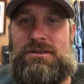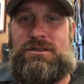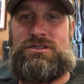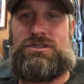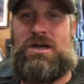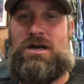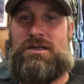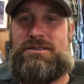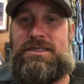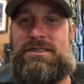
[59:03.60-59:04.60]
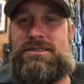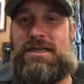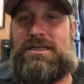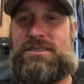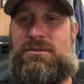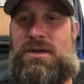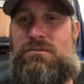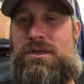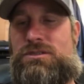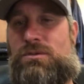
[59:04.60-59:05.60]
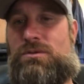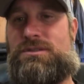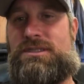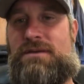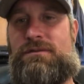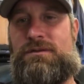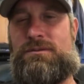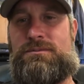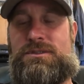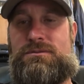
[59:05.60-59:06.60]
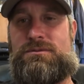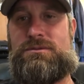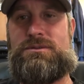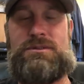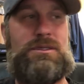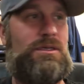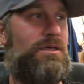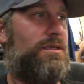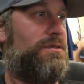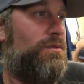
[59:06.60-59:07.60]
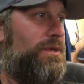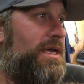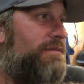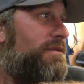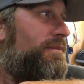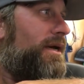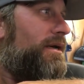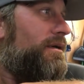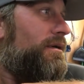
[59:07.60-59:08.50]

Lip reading: Sean Zinga's asking about red shoulder severums. Don't we have them back?